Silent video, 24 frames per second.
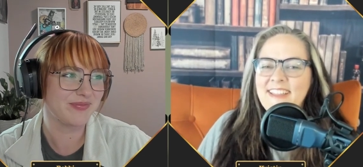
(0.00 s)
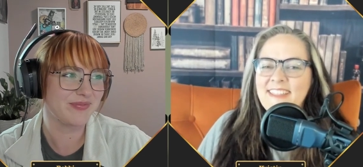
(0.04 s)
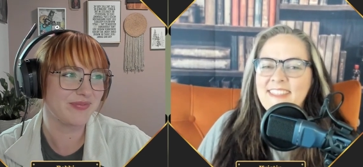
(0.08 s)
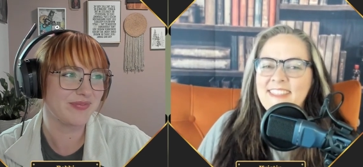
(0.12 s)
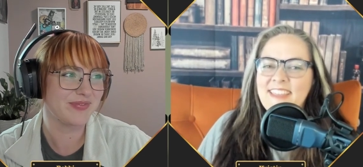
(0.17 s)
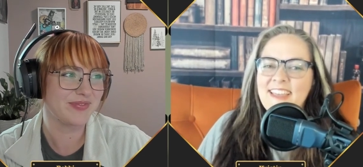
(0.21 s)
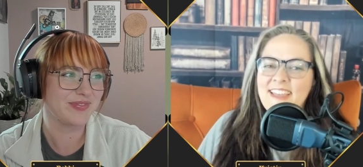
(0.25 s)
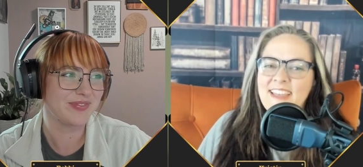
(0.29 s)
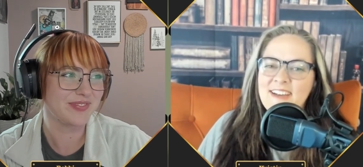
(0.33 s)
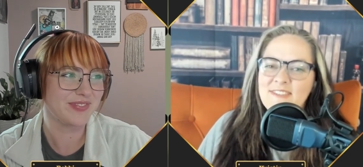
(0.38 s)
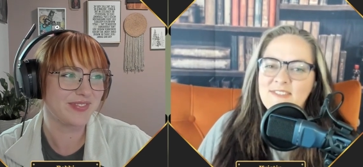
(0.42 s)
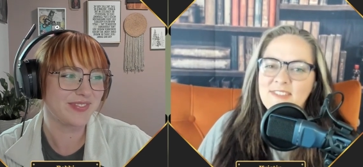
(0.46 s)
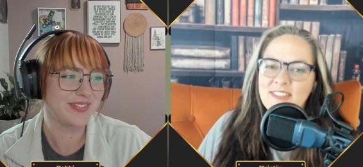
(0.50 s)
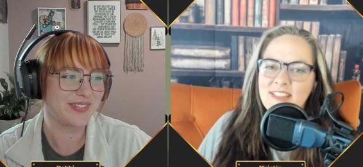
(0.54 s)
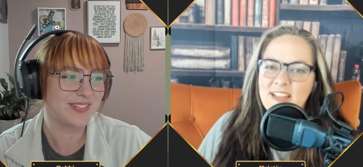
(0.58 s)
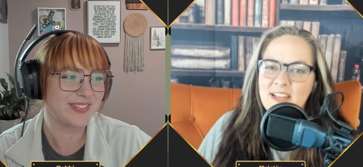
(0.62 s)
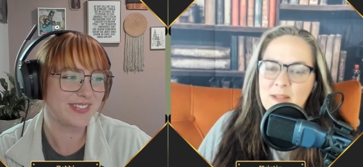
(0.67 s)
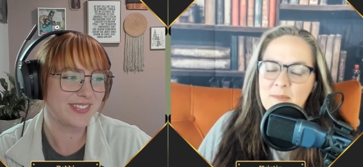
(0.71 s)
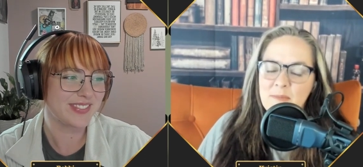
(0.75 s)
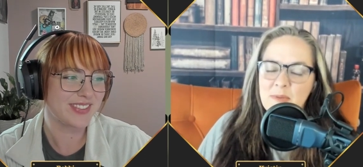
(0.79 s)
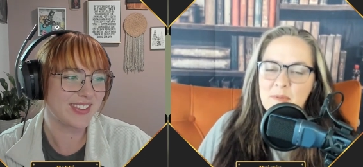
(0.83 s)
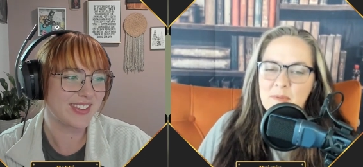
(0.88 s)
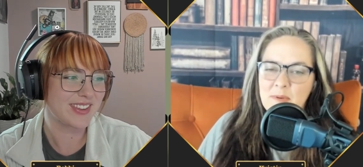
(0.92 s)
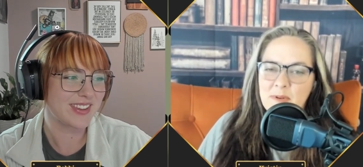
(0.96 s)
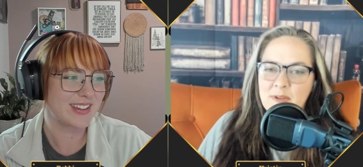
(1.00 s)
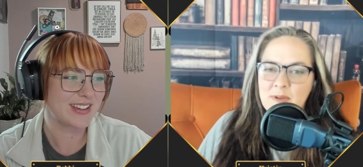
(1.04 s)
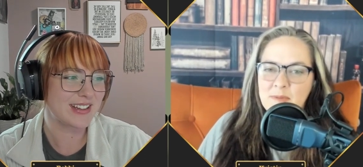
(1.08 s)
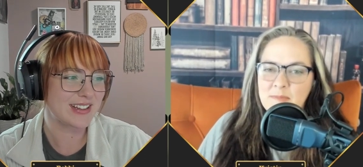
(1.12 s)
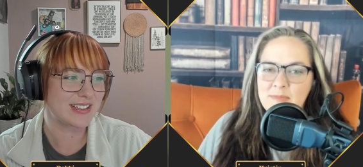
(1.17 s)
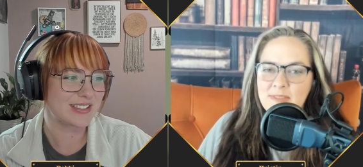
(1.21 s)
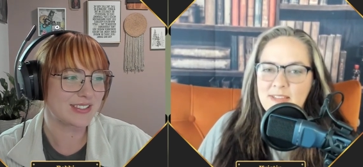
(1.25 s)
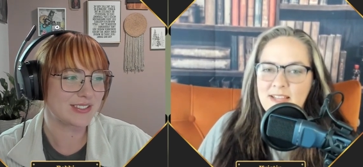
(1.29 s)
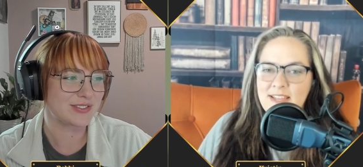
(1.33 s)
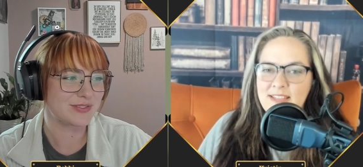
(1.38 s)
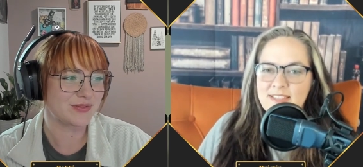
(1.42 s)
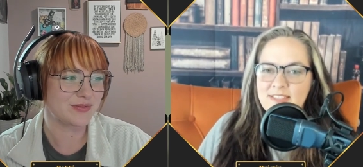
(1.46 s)
Speaker 1: They have a lot of people
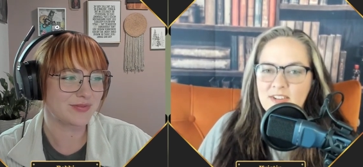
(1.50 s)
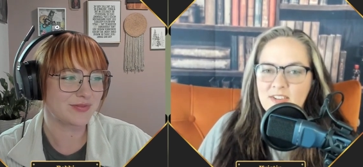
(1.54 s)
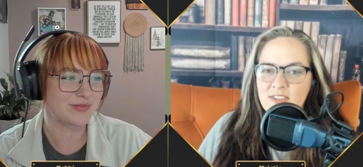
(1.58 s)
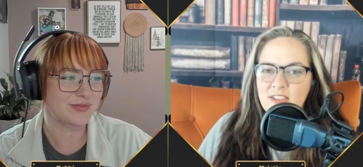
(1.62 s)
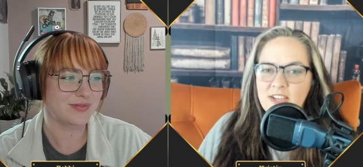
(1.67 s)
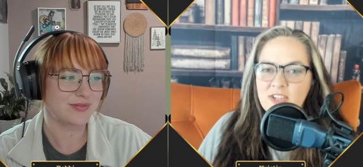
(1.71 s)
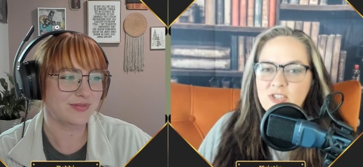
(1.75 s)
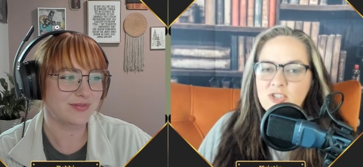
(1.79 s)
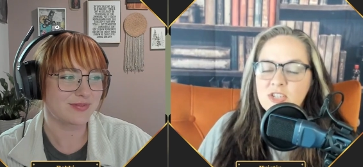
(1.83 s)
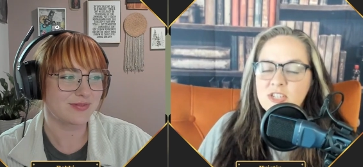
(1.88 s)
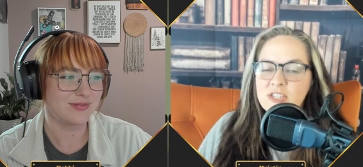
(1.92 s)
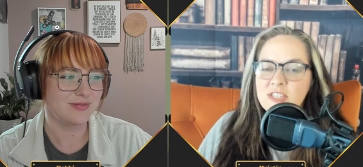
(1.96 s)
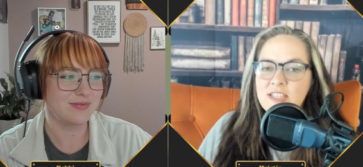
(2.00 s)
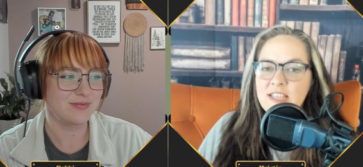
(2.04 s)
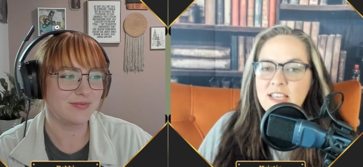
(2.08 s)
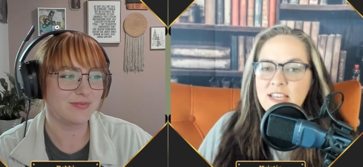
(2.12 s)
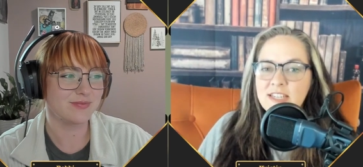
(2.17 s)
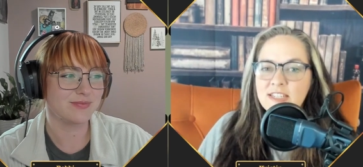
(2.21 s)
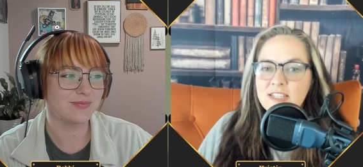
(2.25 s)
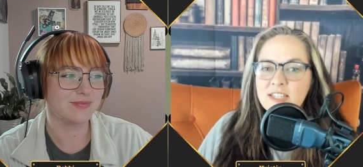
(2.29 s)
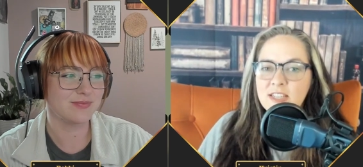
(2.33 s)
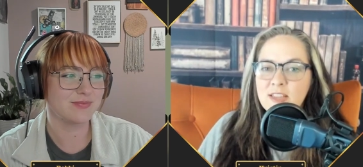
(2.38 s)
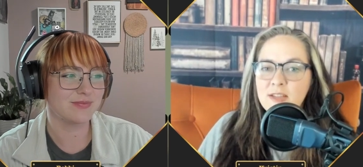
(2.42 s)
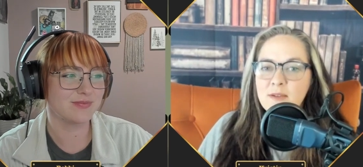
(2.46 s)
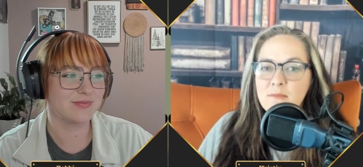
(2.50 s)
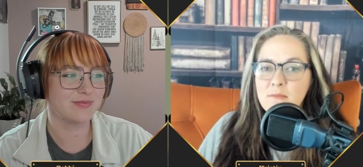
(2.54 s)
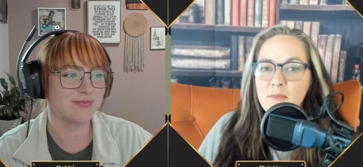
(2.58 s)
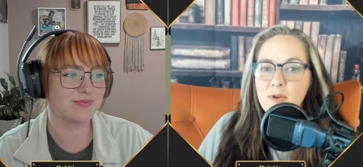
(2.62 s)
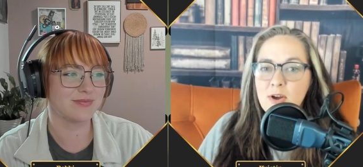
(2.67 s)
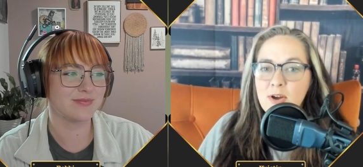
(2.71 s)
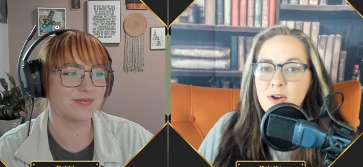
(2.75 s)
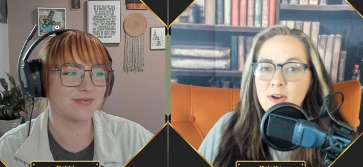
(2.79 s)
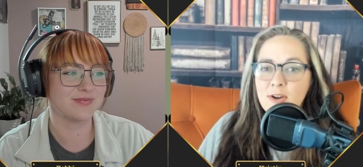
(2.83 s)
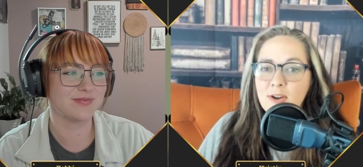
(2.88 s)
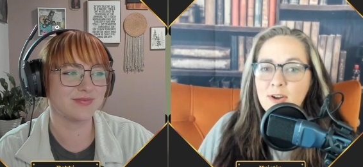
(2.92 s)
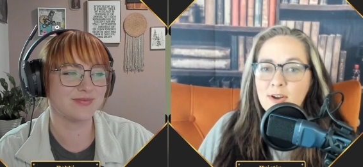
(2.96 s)
complain. They're like, just get to the
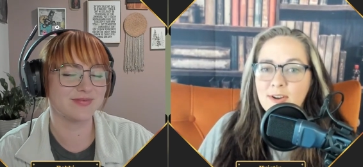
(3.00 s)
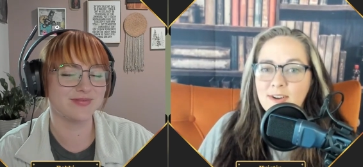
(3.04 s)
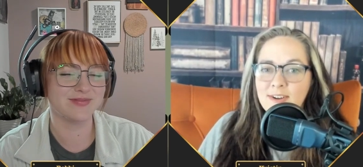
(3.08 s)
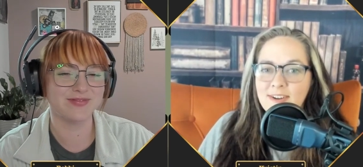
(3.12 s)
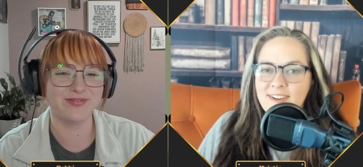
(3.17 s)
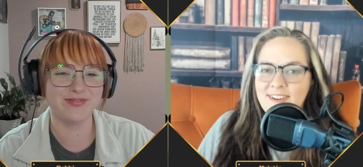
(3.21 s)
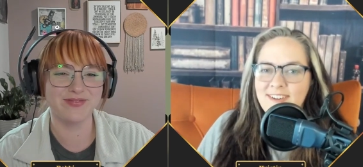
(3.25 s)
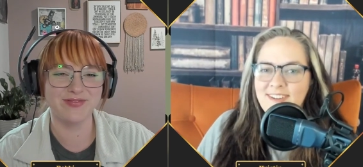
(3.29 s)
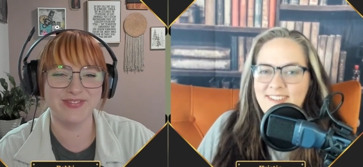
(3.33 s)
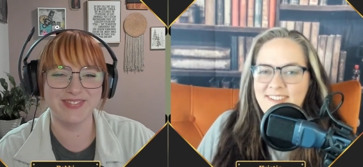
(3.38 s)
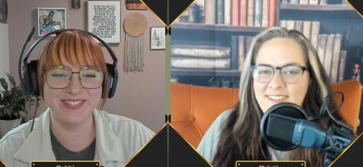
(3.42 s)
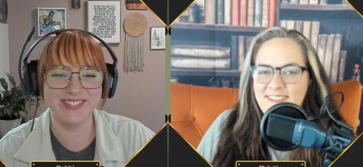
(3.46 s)
murder.